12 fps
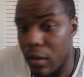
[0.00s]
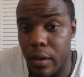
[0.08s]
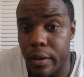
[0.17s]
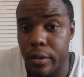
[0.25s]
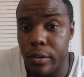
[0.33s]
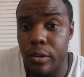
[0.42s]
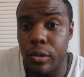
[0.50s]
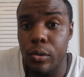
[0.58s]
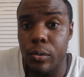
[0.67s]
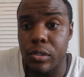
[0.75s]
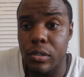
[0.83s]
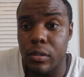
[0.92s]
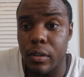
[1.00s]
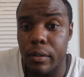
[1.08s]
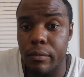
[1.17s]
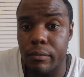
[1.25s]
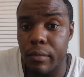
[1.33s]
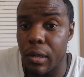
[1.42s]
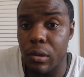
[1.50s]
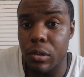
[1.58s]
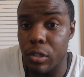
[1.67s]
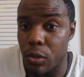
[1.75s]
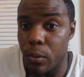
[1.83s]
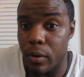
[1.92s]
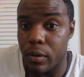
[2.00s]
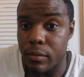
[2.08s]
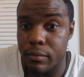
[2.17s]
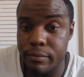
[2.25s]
It'll do it'll do you wrong.